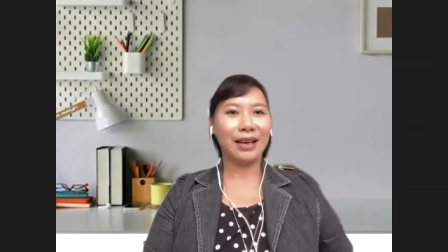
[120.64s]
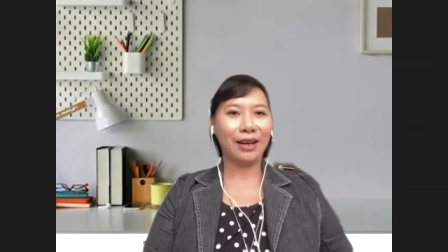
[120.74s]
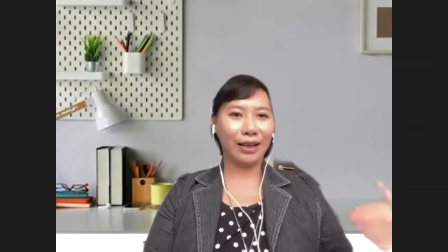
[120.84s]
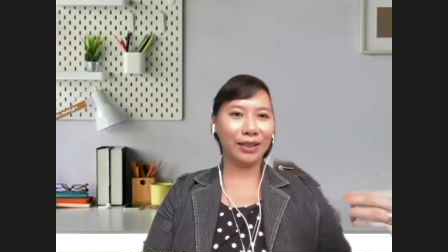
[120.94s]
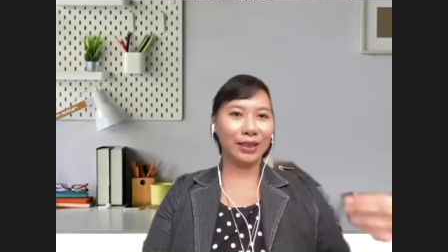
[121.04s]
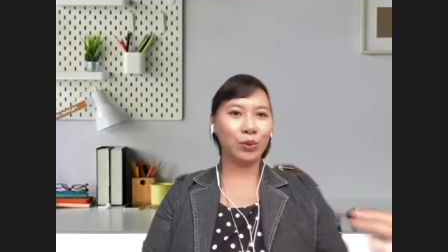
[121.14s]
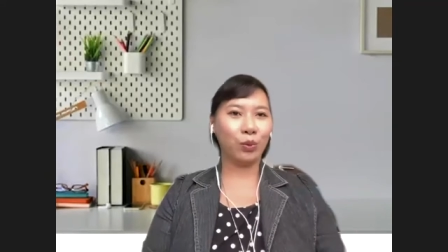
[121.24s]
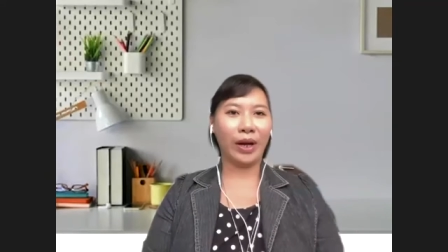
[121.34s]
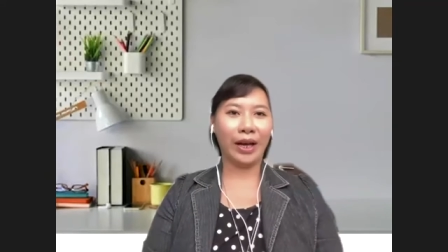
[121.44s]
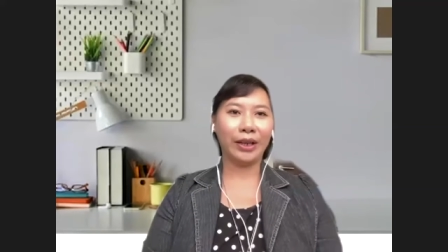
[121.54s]
is
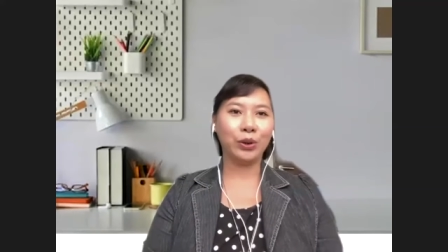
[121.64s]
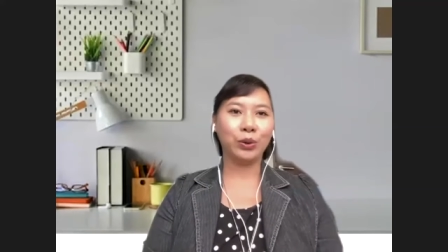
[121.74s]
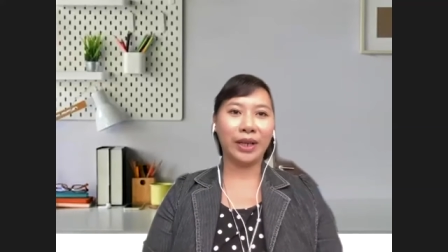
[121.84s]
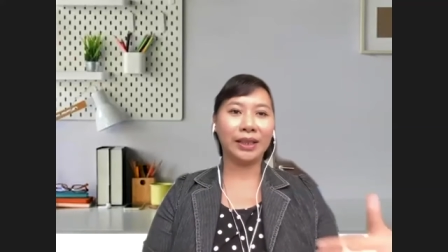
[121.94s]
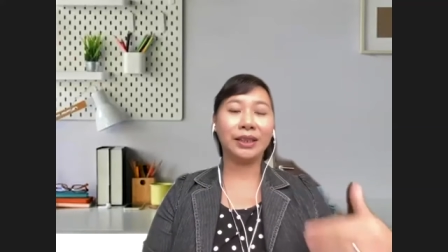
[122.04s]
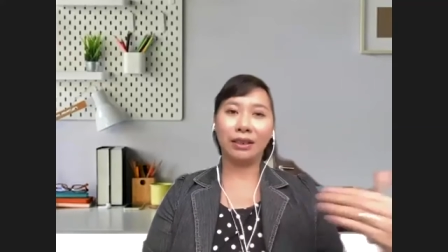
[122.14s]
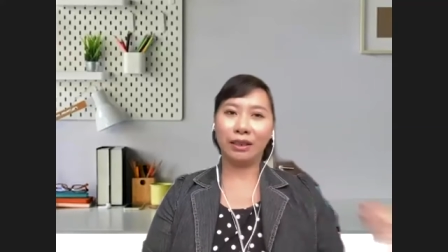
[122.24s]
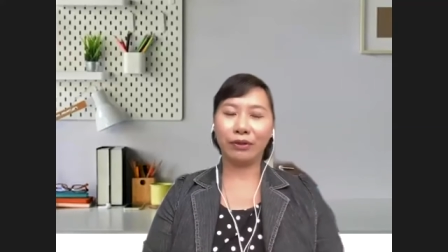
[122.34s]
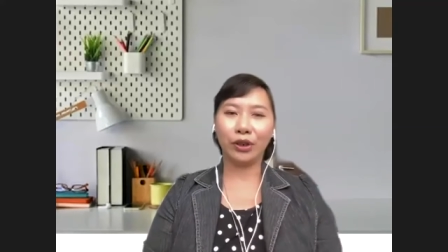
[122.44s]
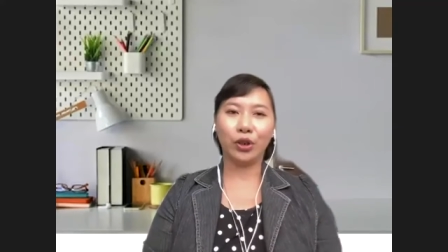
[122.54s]
where you then
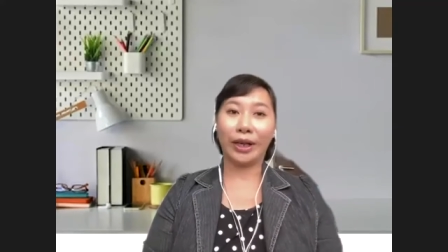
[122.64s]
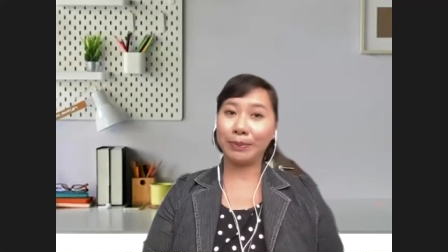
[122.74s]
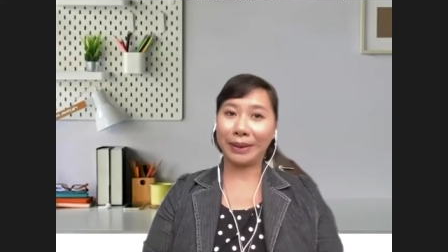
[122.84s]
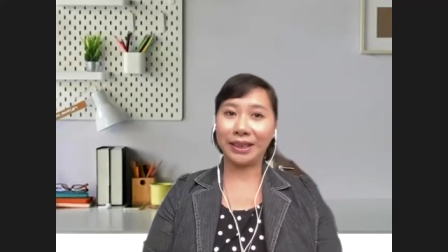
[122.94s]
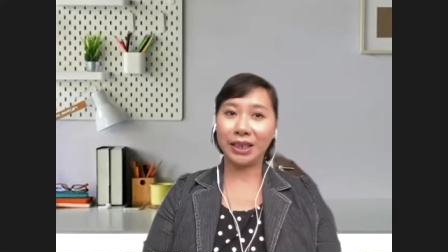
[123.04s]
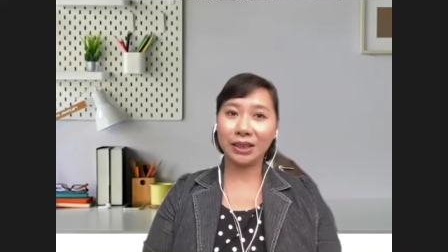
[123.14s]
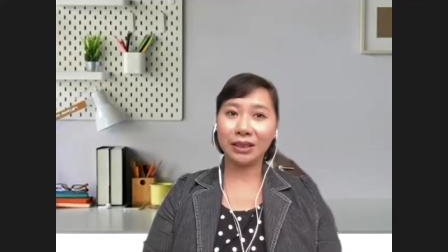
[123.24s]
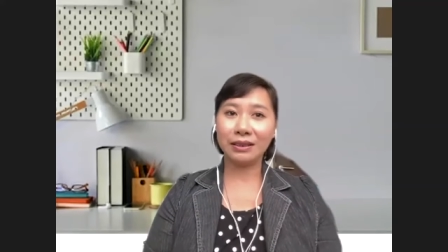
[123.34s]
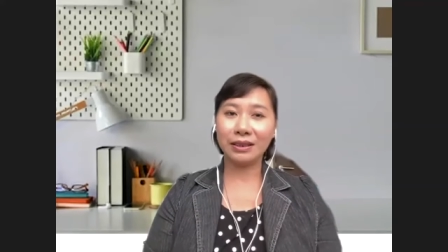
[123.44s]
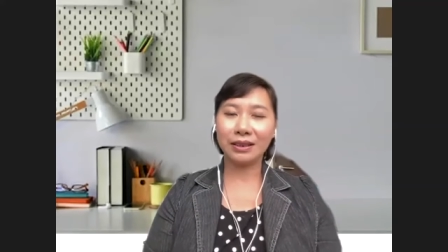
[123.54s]
deliver your
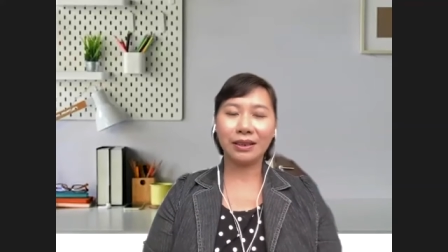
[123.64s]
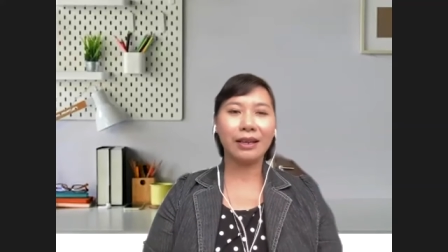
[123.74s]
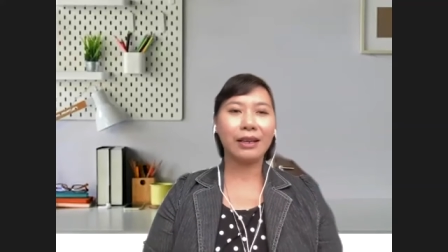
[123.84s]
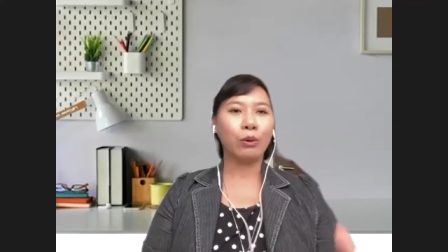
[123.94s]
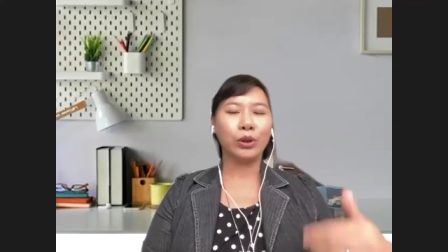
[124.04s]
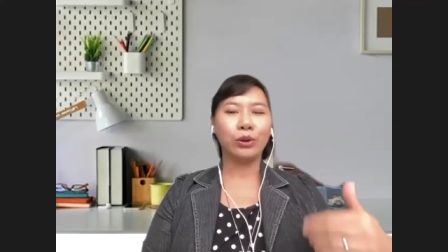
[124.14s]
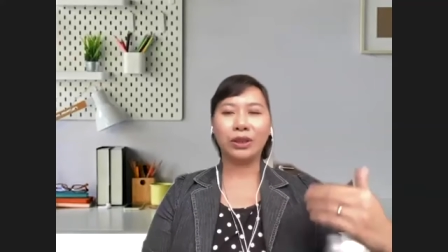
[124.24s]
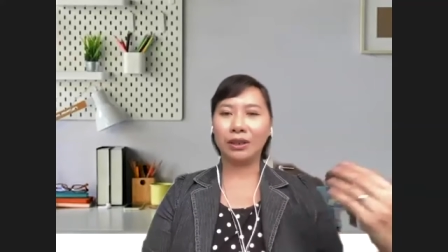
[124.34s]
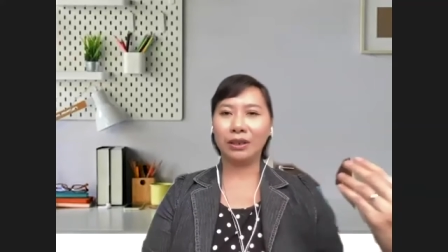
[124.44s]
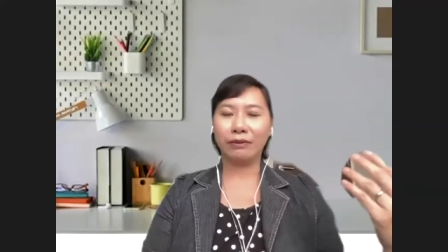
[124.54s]
expectations, where you
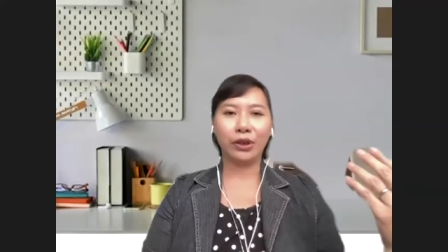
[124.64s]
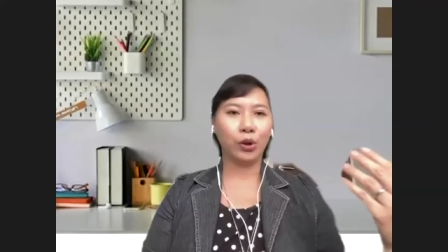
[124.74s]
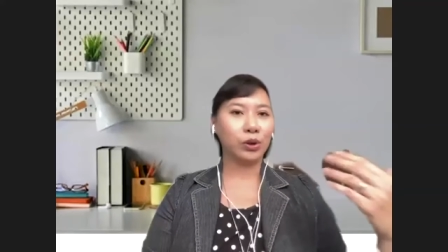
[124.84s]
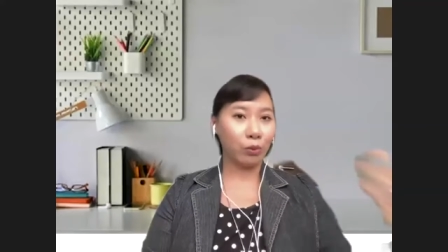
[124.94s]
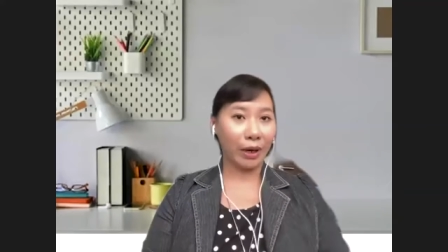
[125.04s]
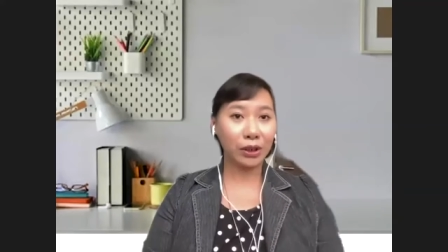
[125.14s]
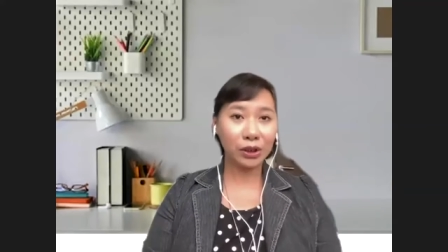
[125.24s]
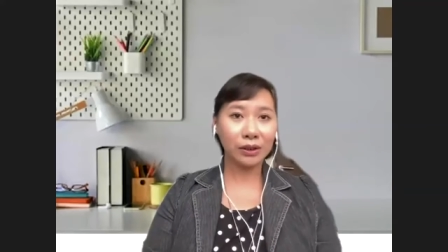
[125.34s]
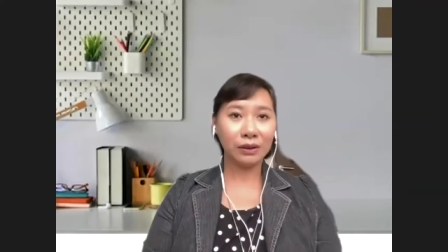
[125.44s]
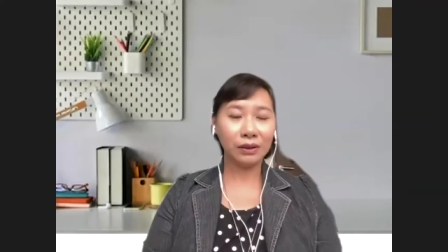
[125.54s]
deliver your
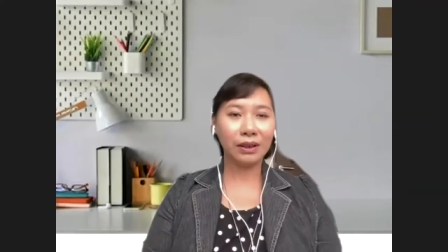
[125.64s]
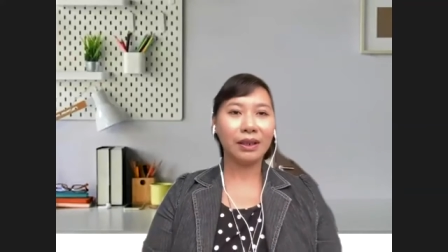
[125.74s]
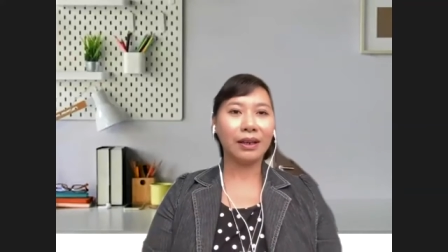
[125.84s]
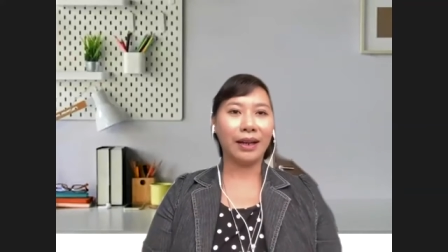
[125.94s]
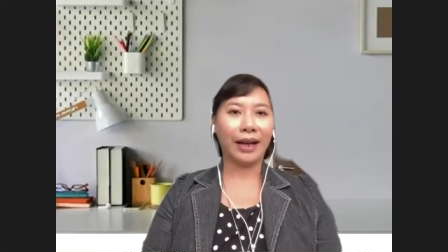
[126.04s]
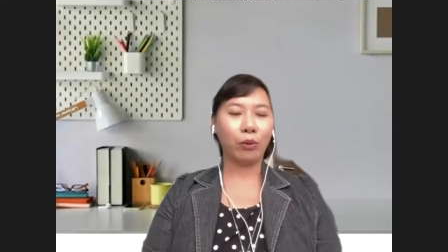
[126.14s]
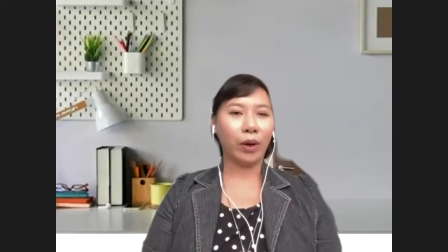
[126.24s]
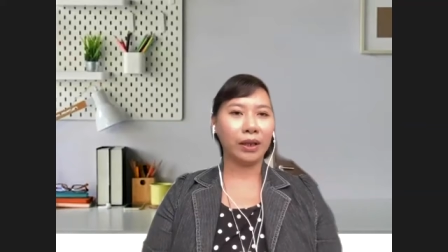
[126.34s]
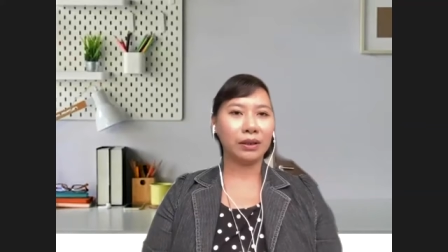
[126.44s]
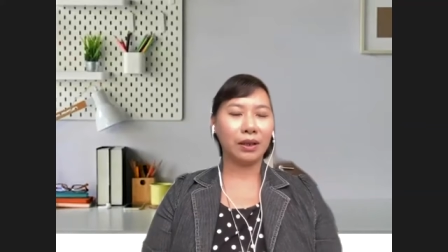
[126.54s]
direction, like
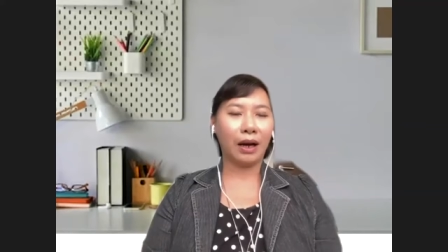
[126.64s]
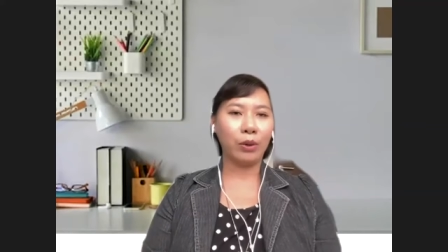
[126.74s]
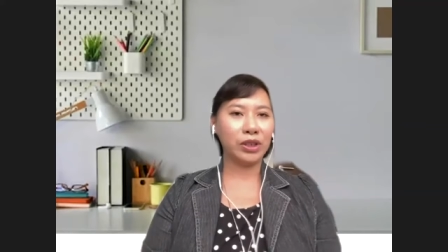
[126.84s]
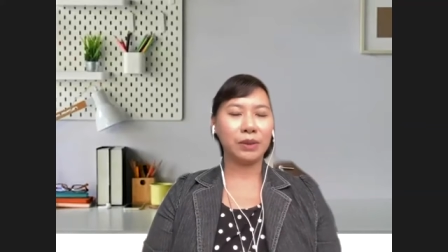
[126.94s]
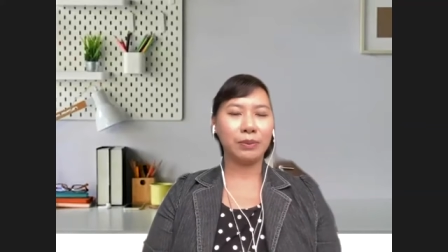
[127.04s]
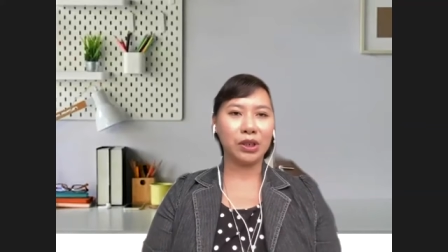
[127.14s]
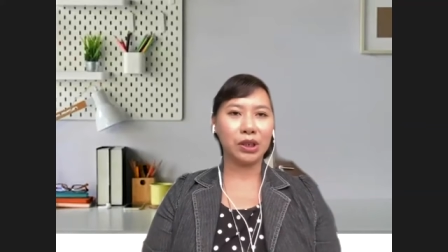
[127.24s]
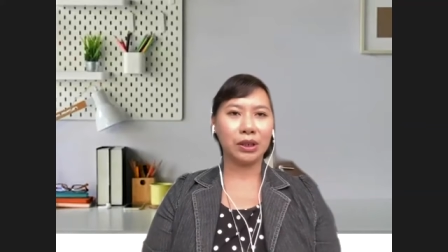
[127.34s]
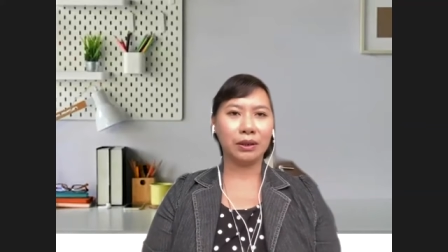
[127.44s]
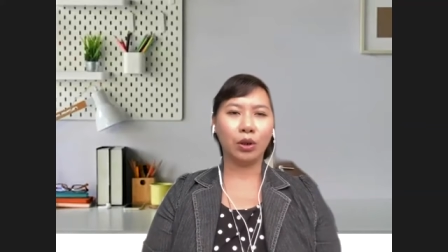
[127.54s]
what Howie just
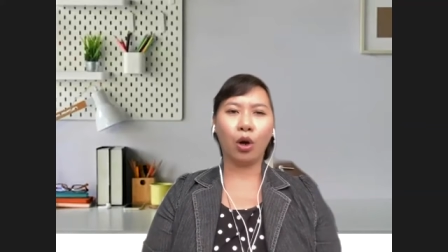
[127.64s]
mentioned.